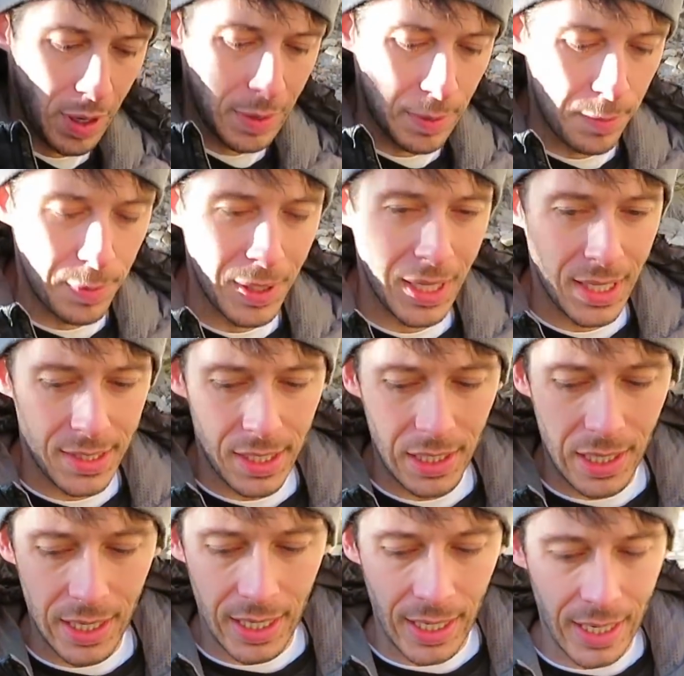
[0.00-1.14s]
probably until
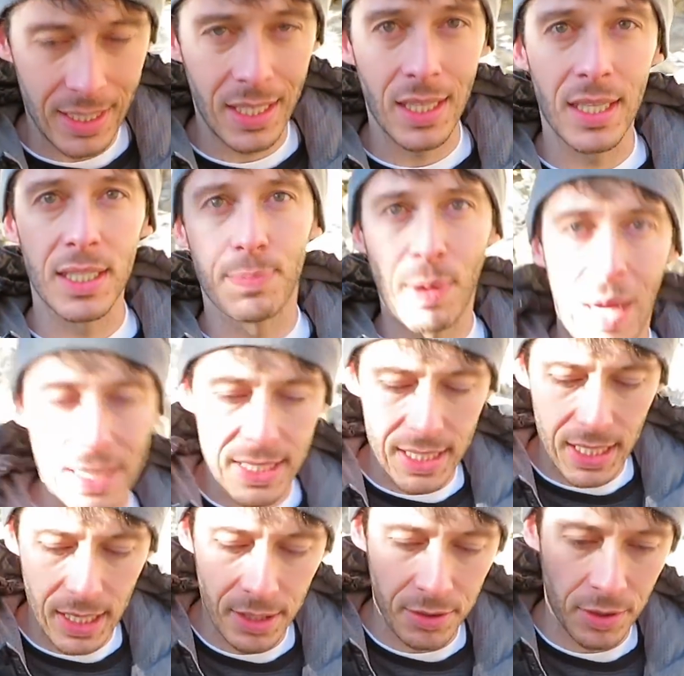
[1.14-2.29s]
I can get to the spots
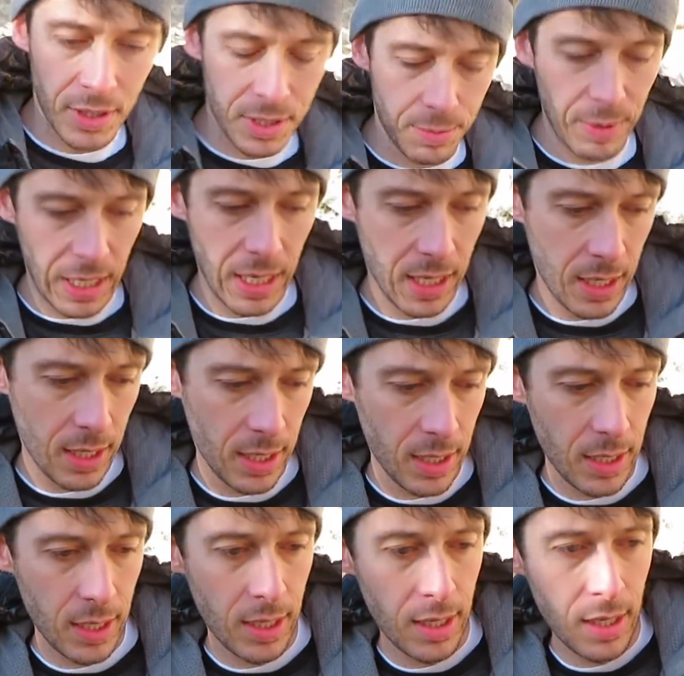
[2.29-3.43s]
that interest me.
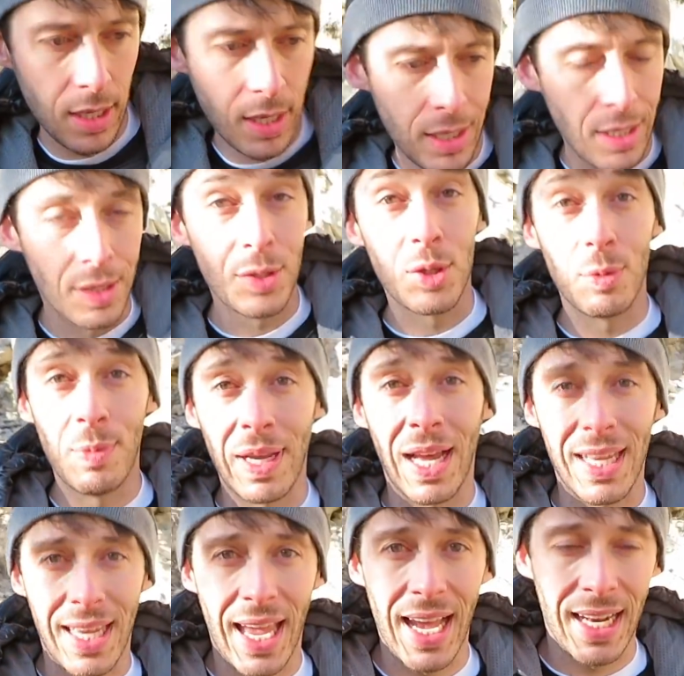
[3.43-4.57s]
Assuming
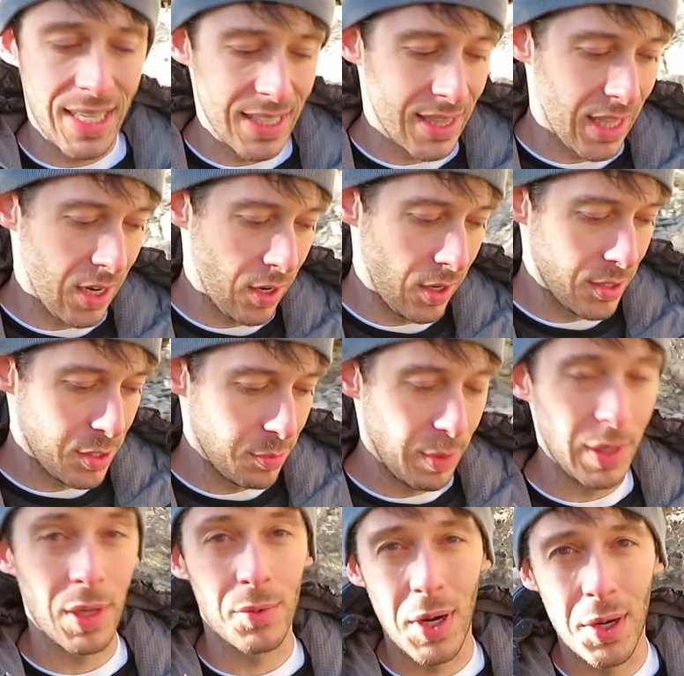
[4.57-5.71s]
I can get there and
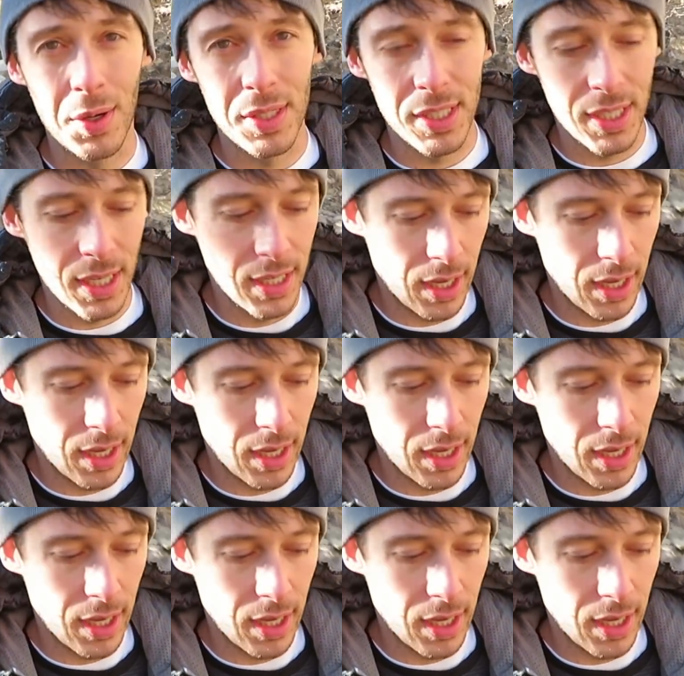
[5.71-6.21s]
assuming the road is good